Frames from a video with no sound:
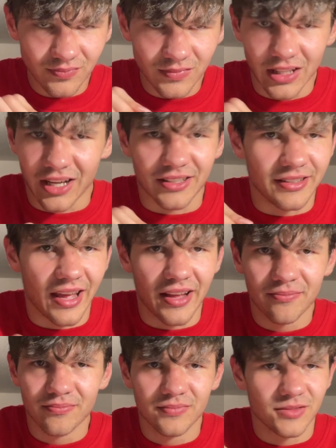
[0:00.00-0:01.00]
Not today.
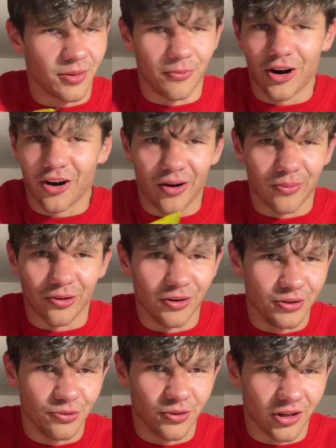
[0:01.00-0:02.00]
Tomorrow, I'm
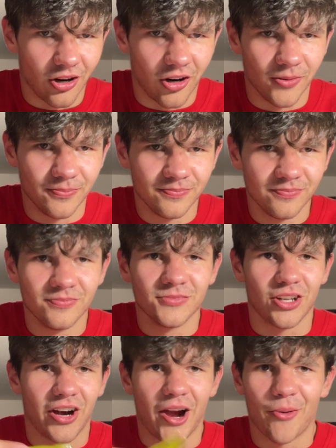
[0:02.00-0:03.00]
going to do it all.
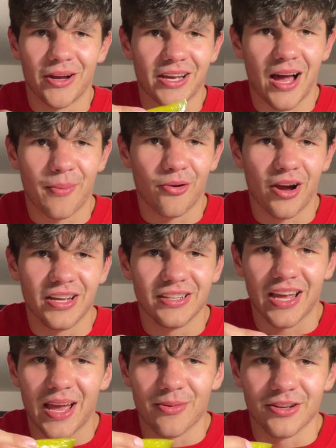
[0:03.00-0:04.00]
Sorry, I already got brain
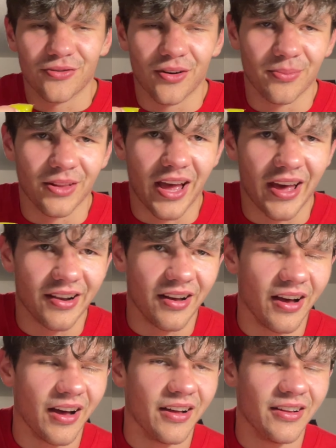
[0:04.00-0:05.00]
damage from that,
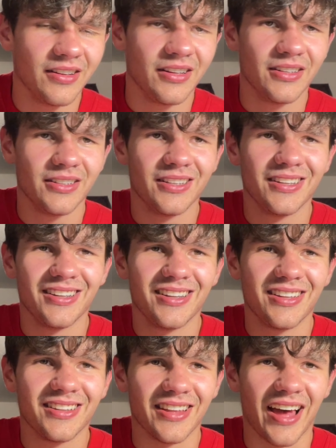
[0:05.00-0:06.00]
uh,
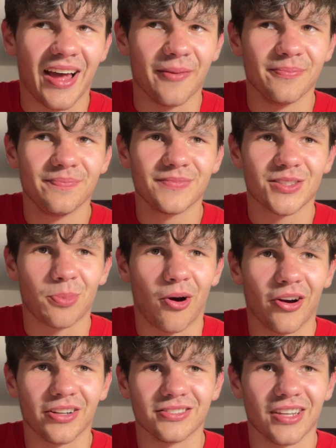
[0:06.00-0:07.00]
that
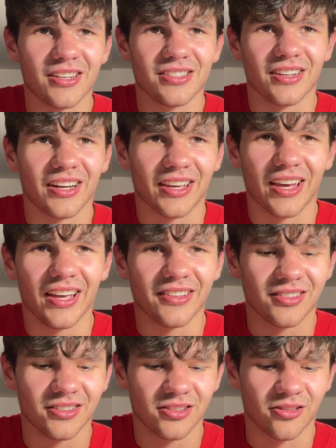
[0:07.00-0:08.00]
sparring session, I
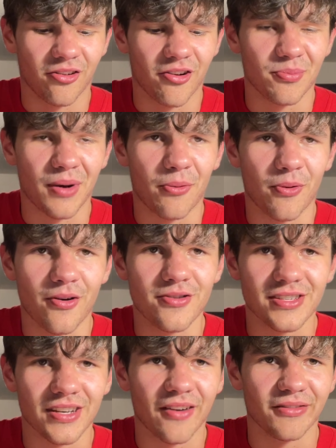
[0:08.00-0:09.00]
guess. Just learning my
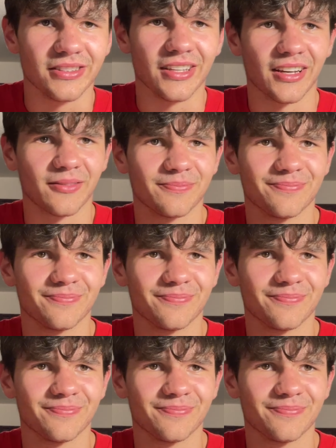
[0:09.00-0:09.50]
words and everything.